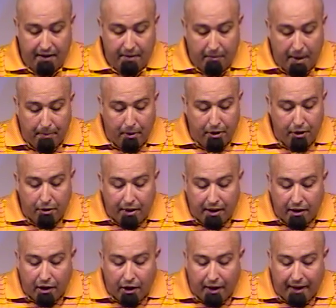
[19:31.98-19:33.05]
Remember, you can
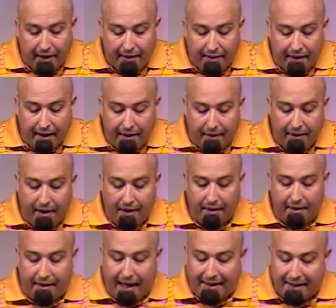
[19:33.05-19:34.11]
look in, in, in
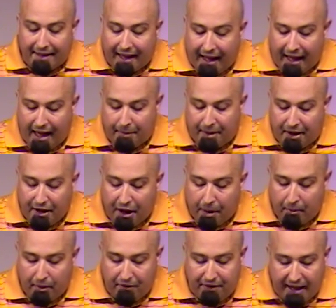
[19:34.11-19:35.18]
the, at the time and the
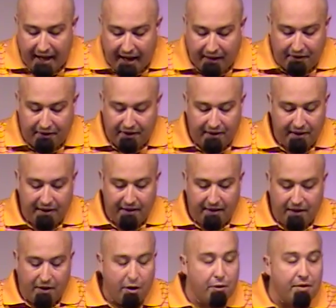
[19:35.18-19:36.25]
number of texts.
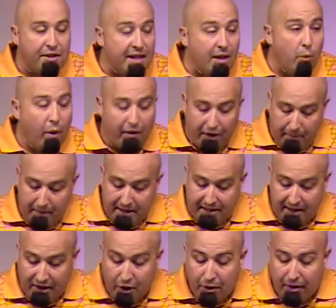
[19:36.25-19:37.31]
You can see where they're
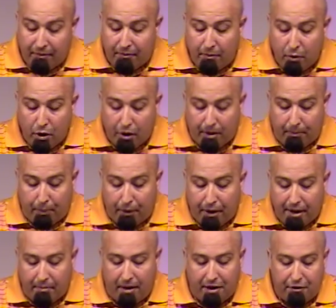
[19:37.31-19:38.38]
missing. You can, you can
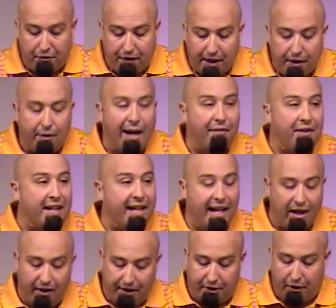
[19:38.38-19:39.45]
pretty much figure out the
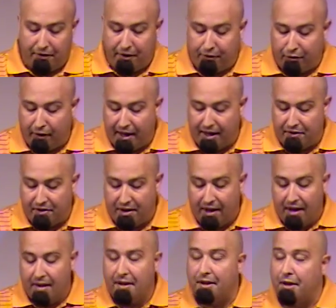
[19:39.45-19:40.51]
character of the friends
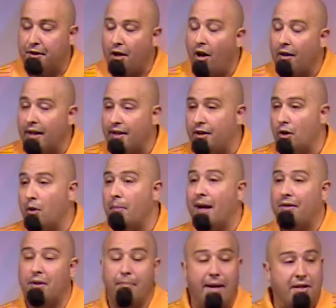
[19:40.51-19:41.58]
that they're talking to
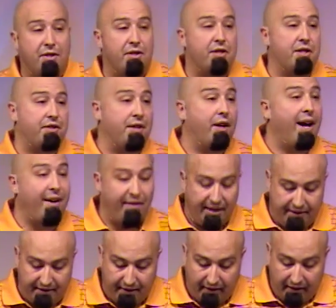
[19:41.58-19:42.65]
about the messages they're having
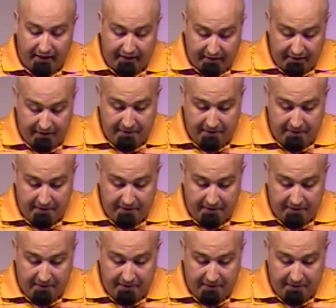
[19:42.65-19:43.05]
to delete.